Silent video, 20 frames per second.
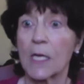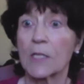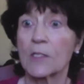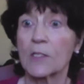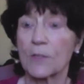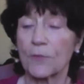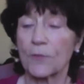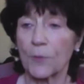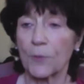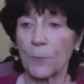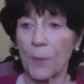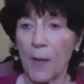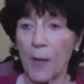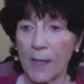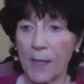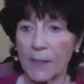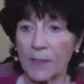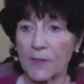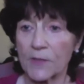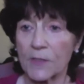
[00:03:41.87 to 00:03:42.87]
different
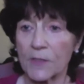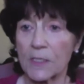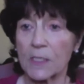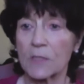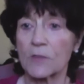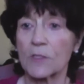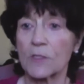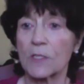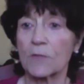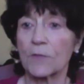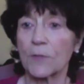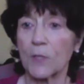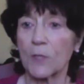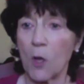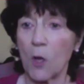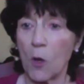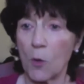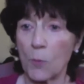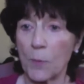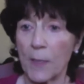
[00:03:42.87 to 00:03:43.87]
policies, different
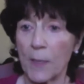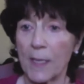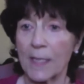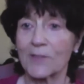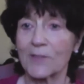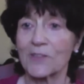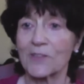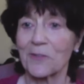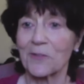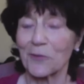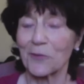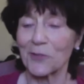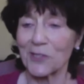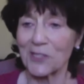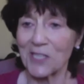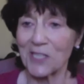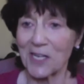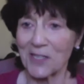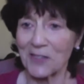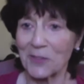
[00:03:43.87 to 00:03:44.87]
copays, different
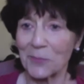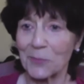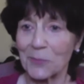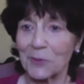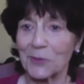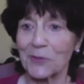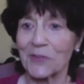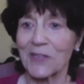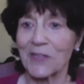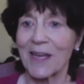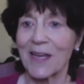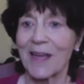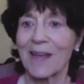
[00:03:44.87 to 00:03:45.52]
deductibles.